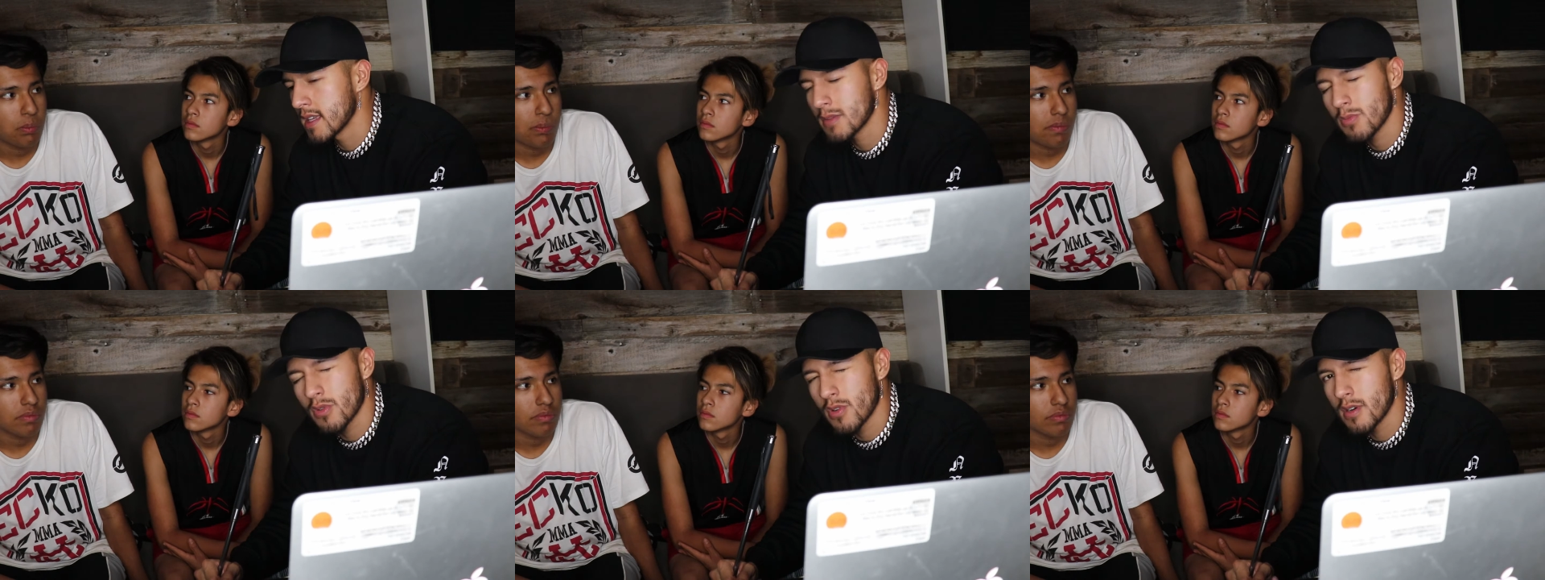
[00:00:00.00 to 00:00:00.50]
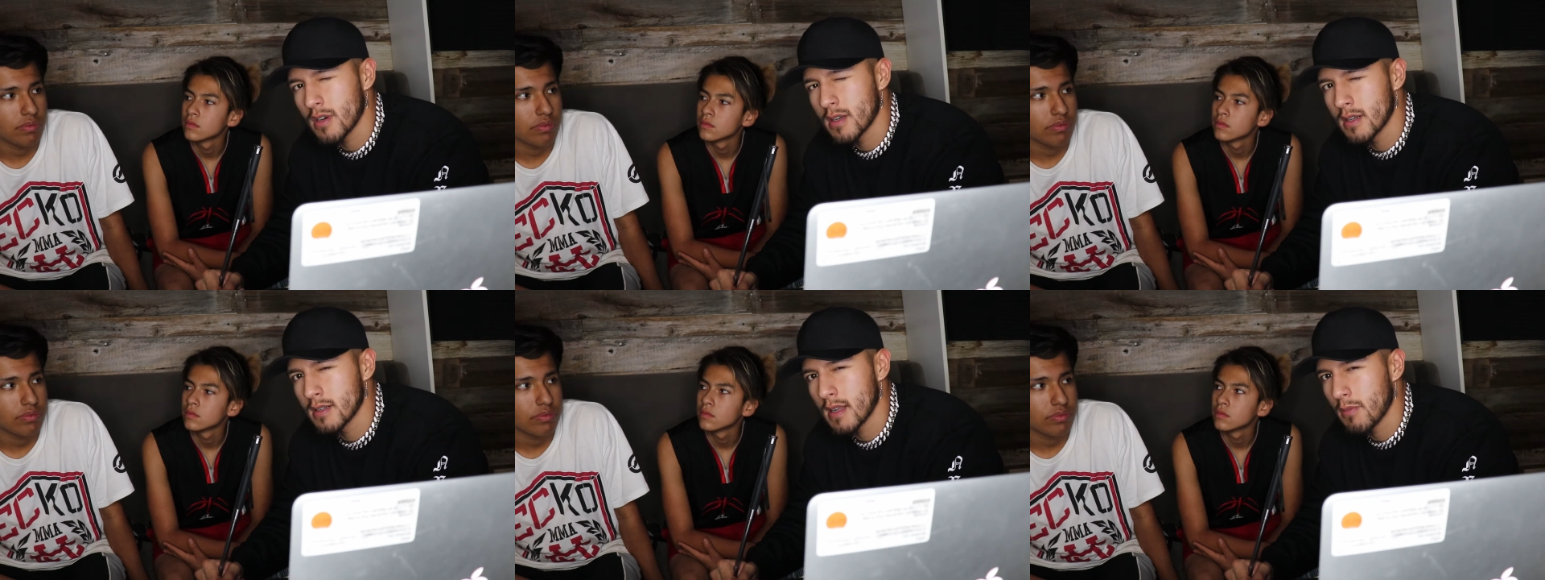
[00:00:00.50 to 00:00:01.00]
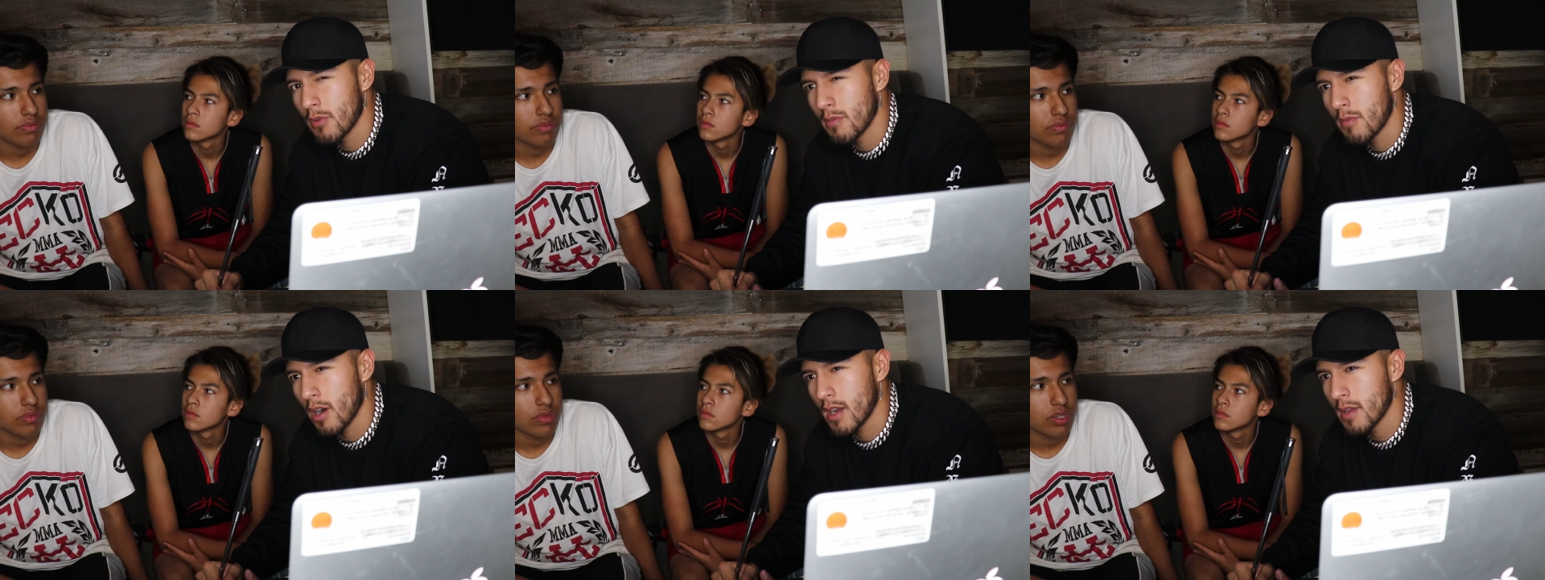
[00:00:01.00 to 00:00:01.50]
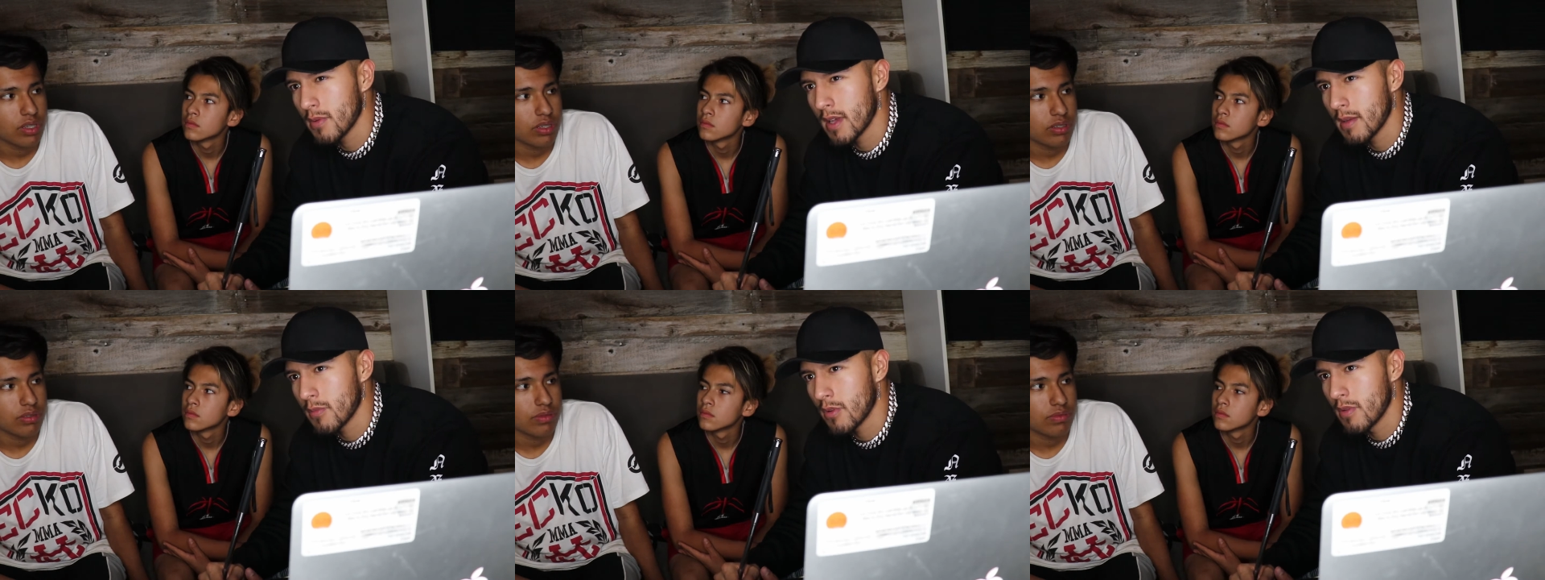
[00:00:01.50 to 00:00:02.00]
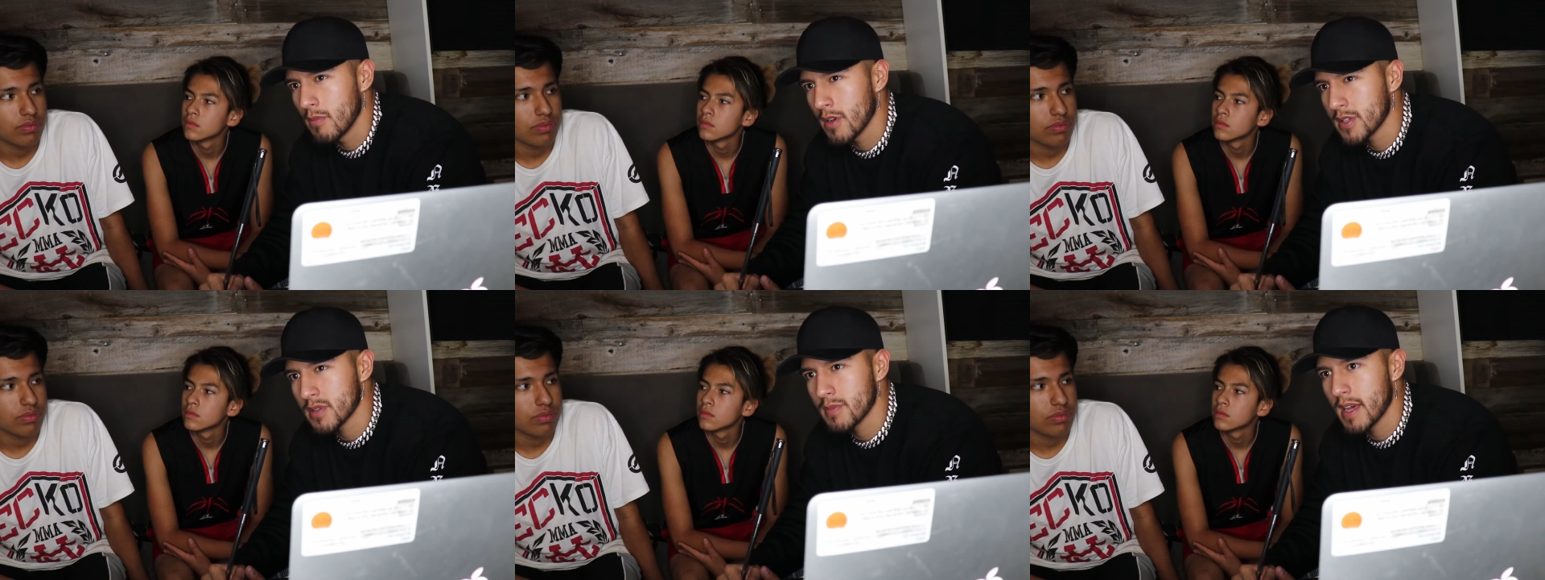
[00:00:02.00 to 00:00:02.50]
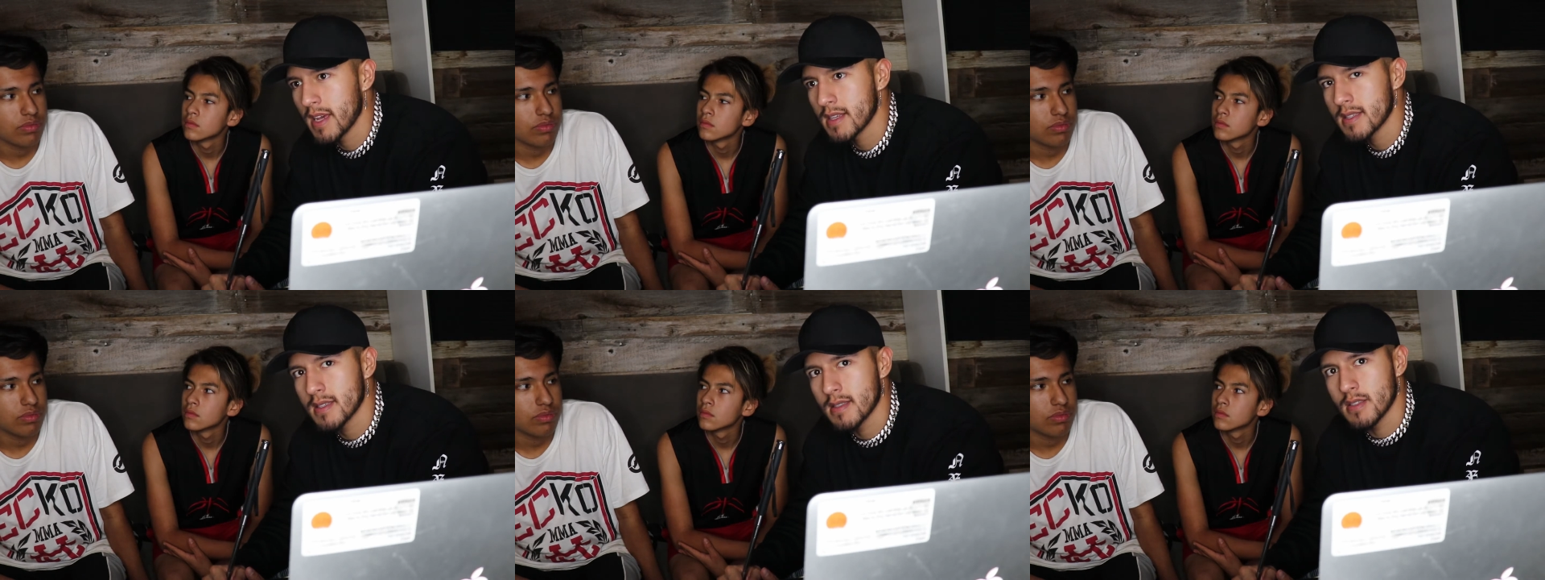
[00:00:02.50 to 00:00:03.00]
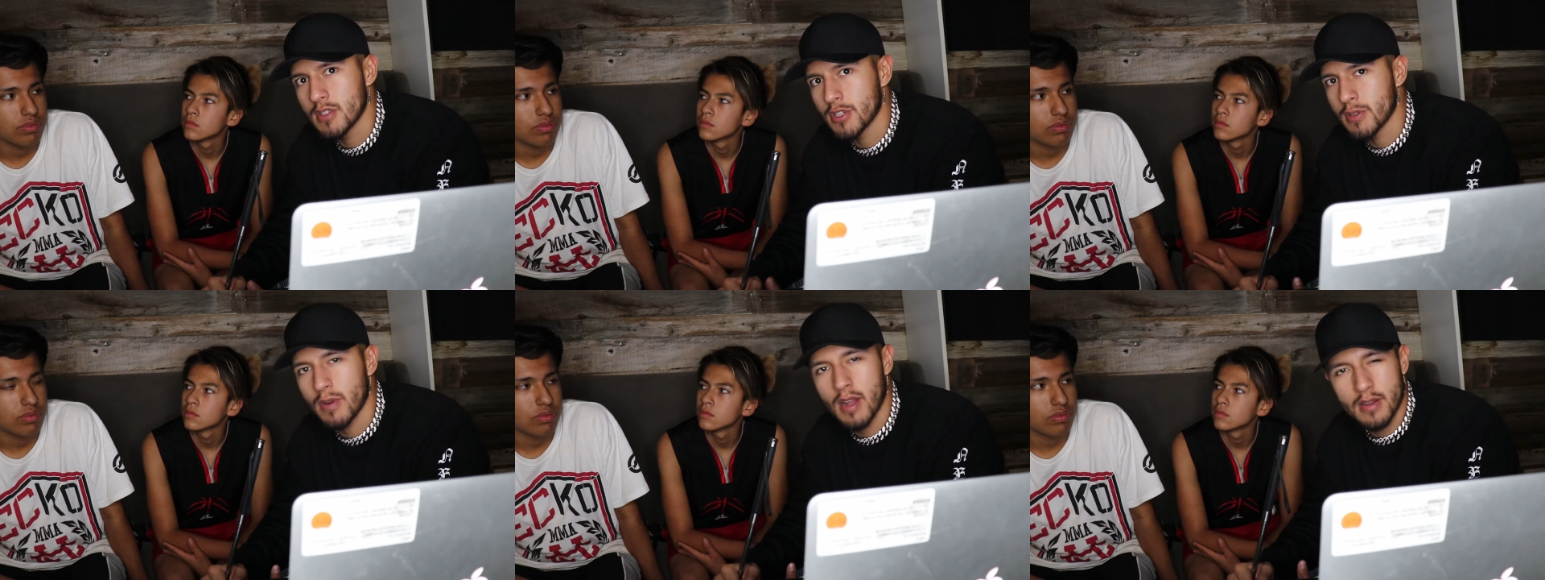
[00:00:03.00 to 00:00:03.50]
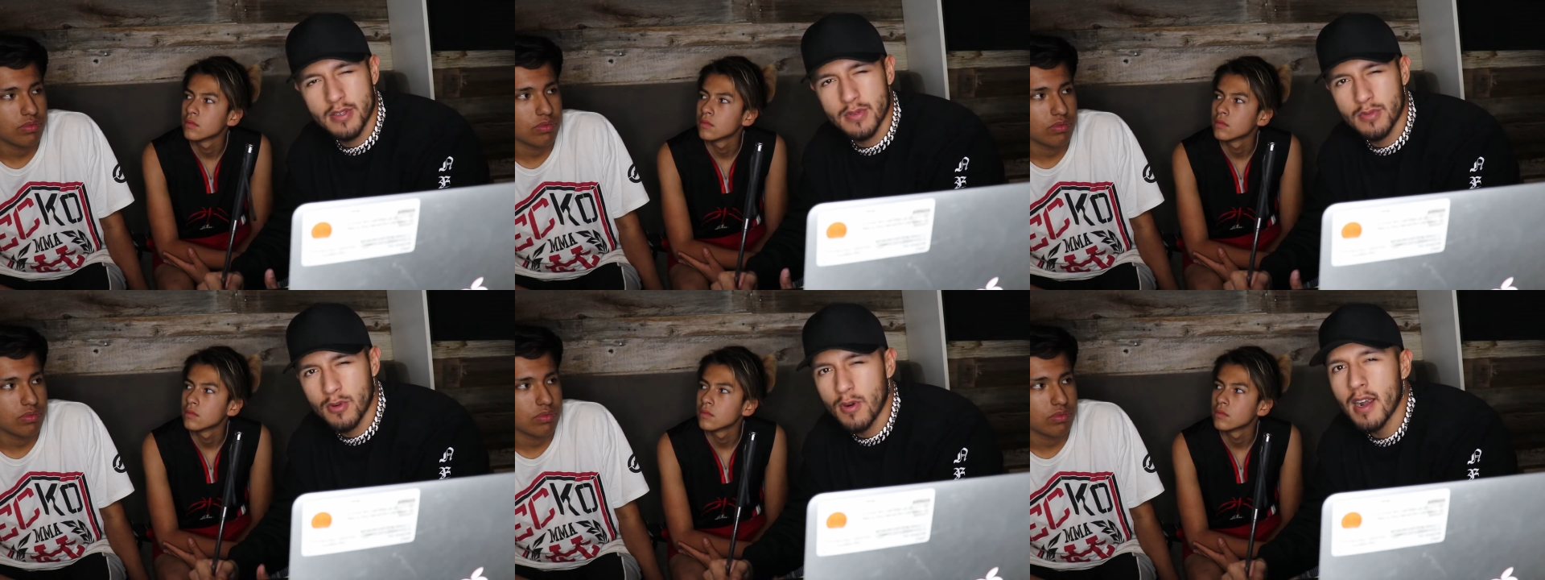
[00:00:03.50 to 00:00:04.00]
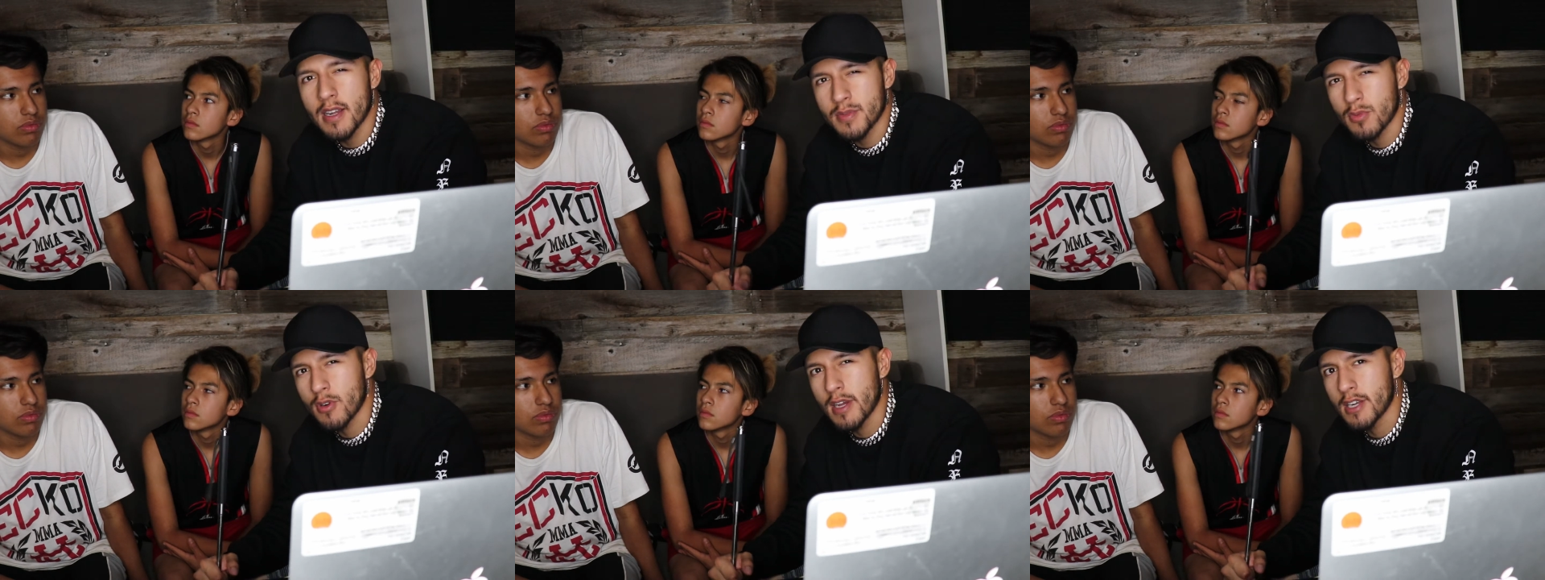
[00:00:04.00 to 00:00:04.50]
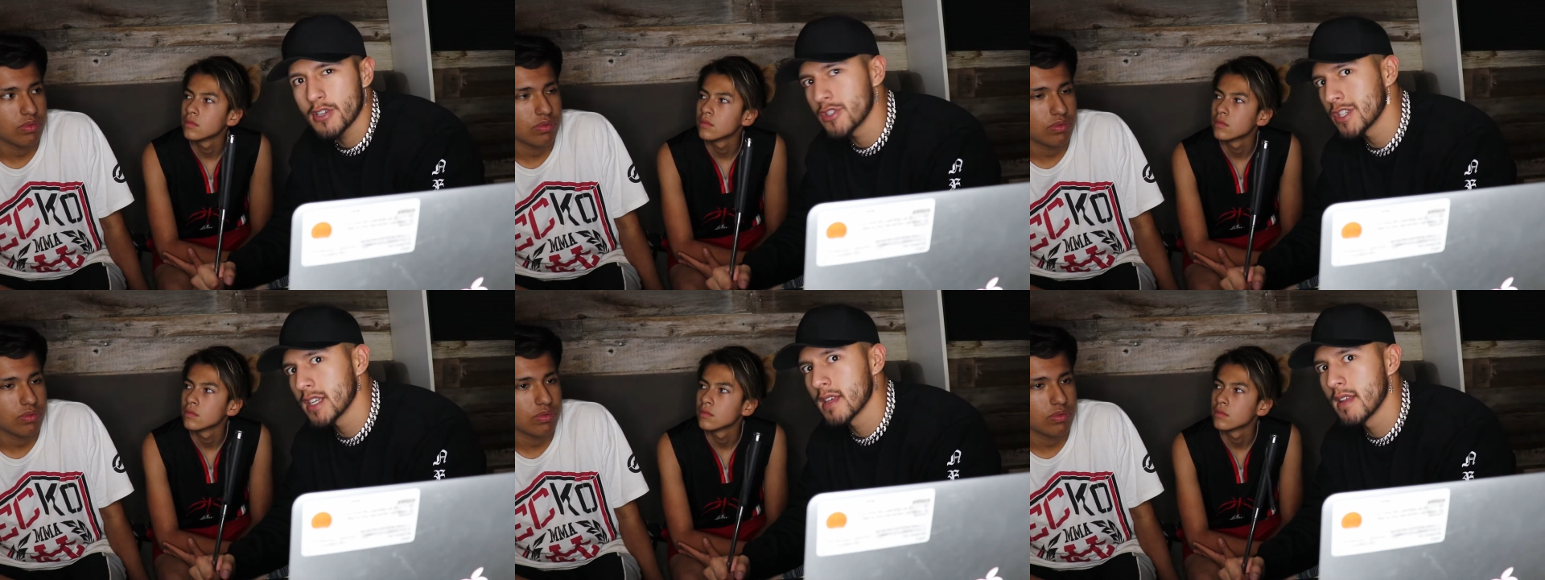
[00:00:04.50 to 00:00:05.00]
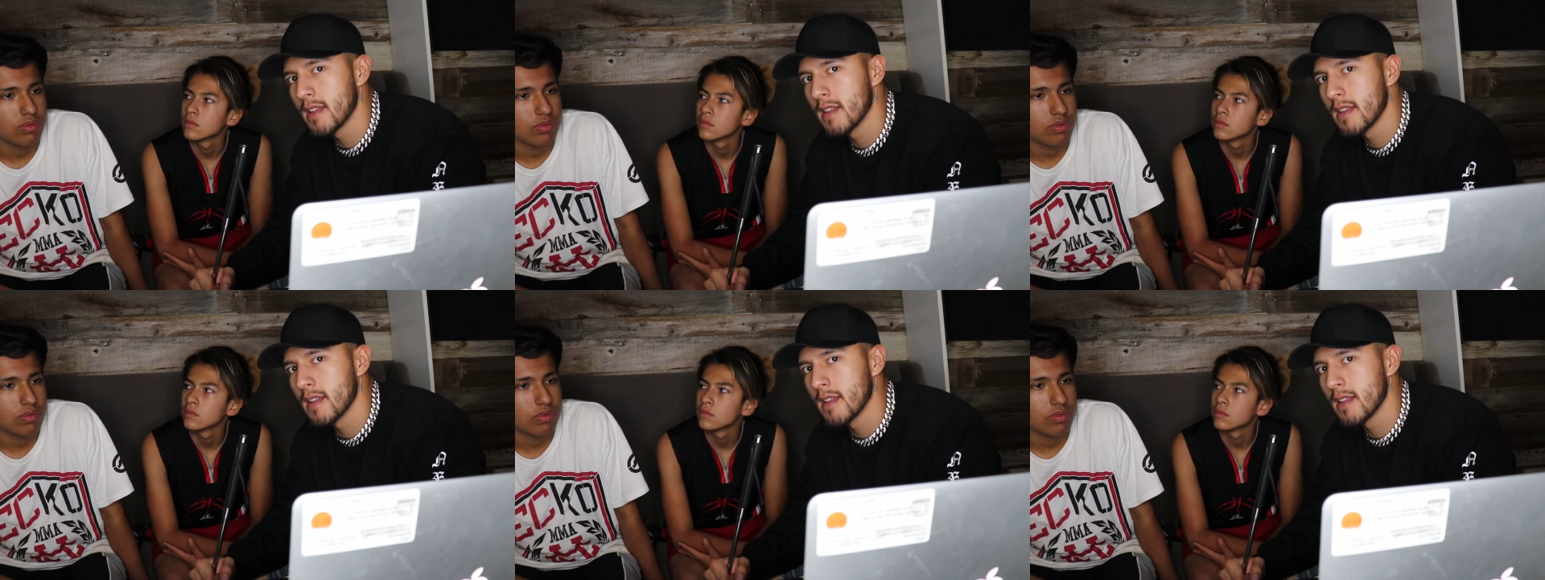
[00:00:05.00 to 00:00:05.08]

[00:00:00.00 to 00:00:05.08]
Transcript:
Speaker 1: guess more, not more body weight, more muscle mass, and it just requires more energy.